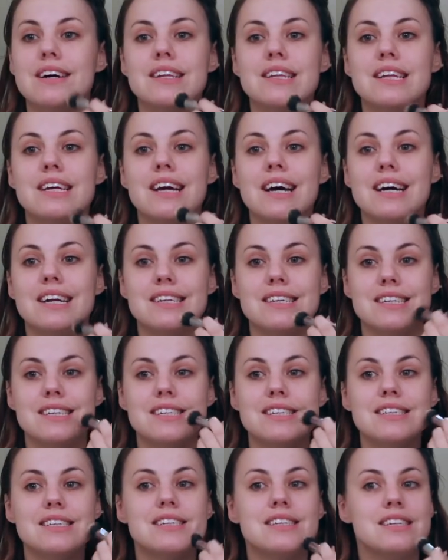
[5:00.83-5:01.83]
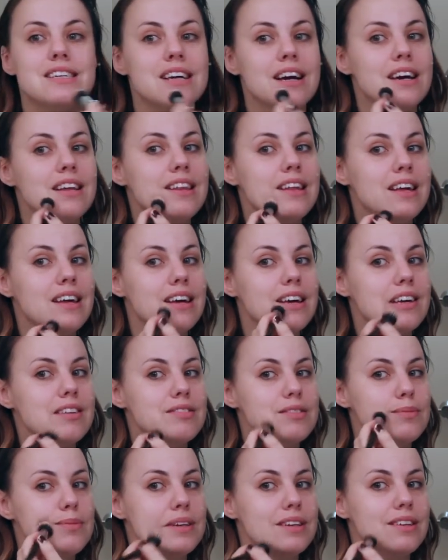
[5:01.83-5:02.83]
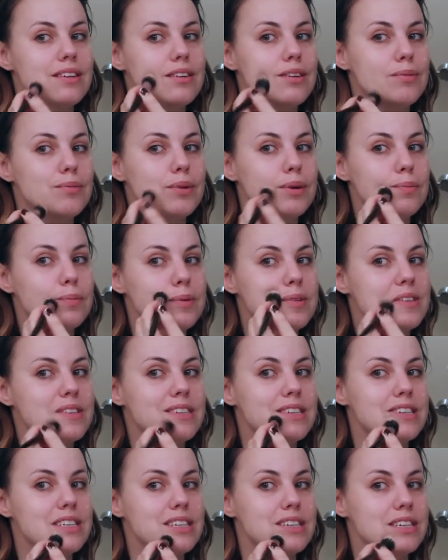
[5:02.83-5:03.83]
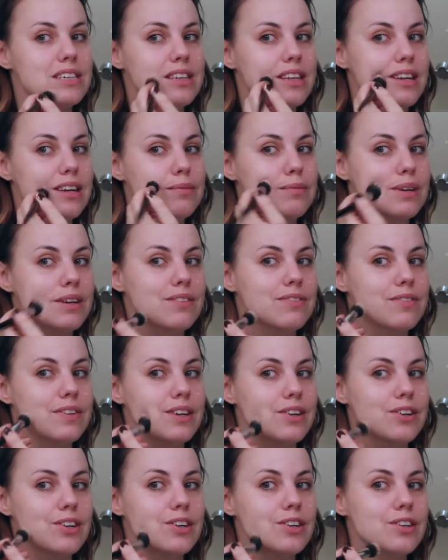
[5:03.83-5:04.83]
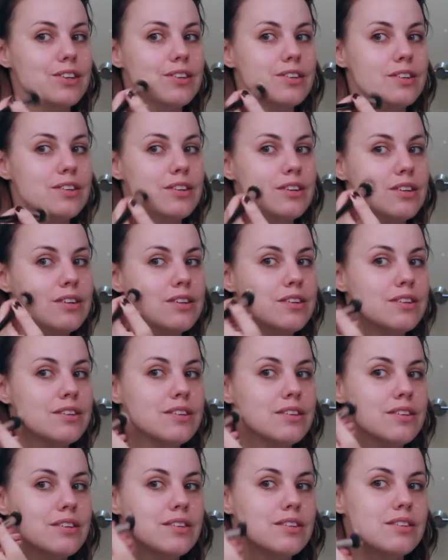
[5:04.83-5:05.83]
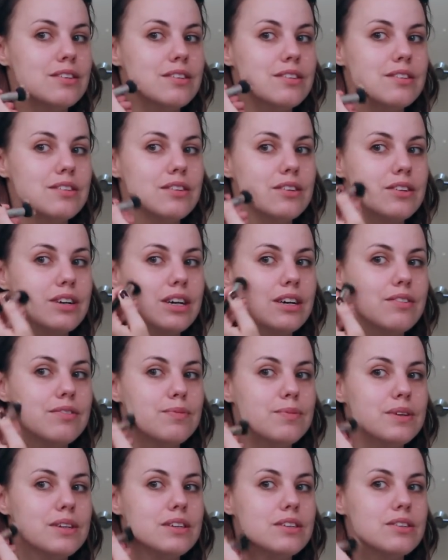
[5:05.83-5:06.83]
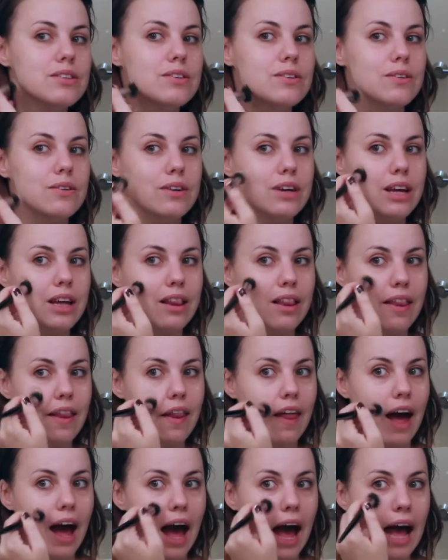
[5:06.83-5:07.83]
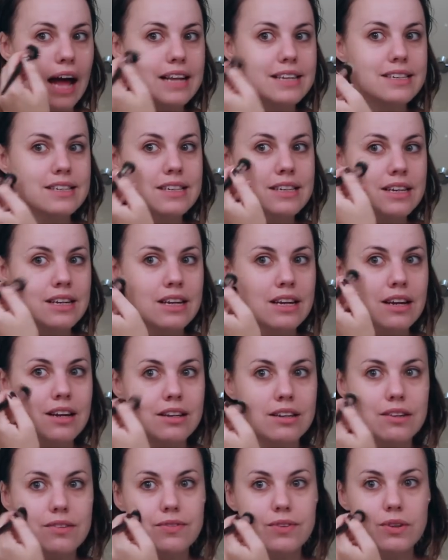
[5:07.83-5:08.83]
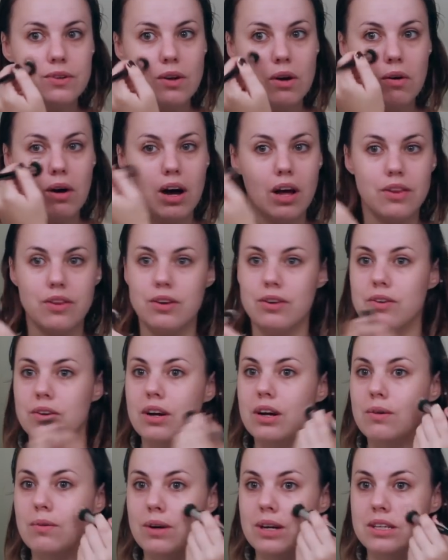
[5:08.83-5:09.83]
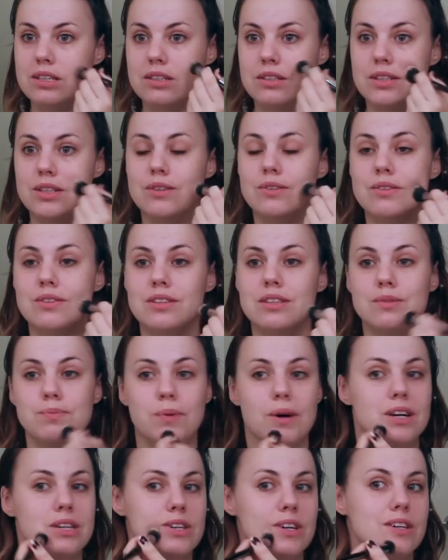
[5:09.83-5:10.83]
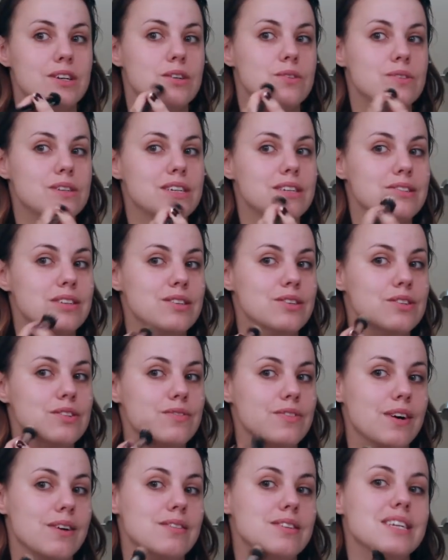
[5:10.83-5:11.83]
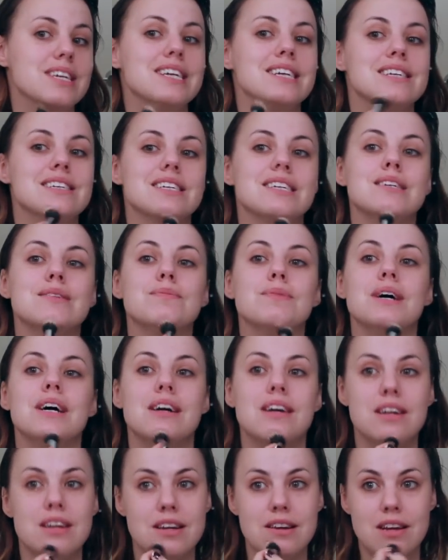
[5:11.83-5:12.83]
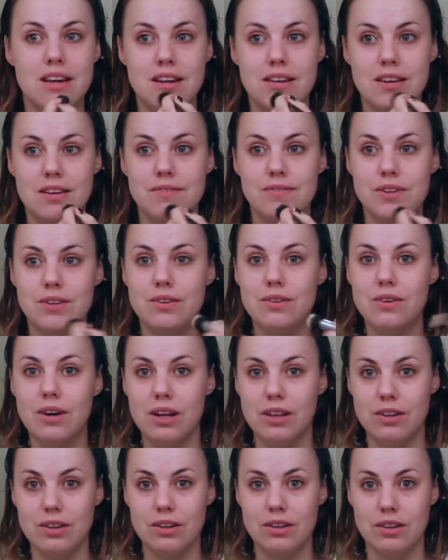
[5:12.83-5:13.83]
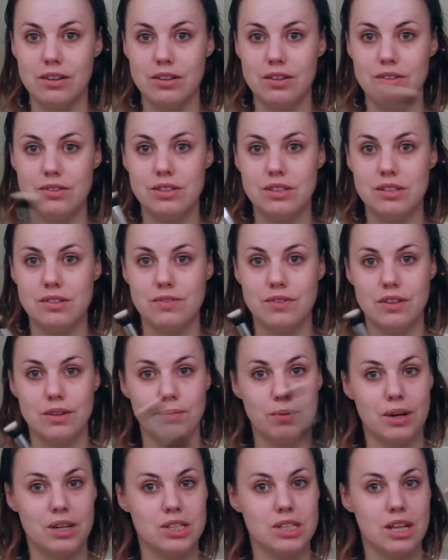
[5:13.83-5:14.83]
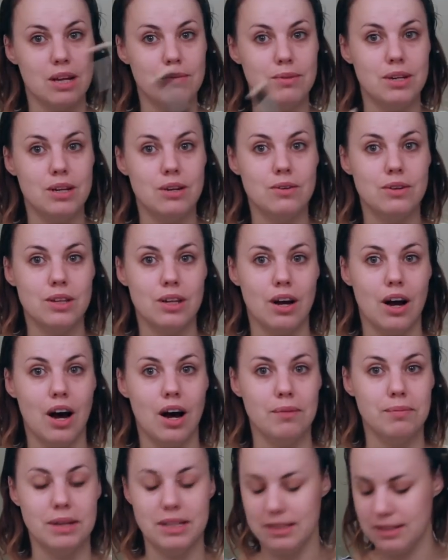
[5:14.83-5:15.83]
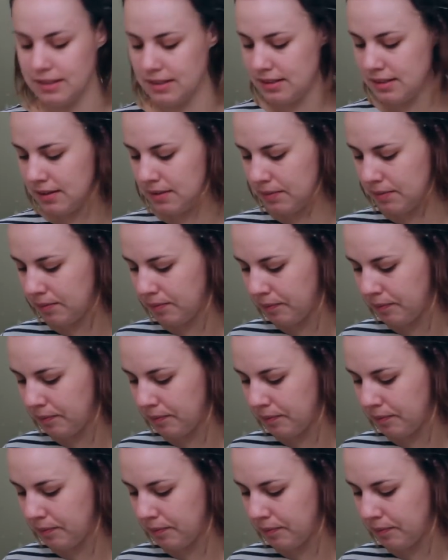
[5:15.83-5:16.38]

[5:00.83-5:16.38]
out the edges. I think it gives me a little more precision than my finger, so I've been enjoying that. If you know other great ways to use this brush, I don't tend to use foundation, but if you know other good uses for the brush, let me know in the comments.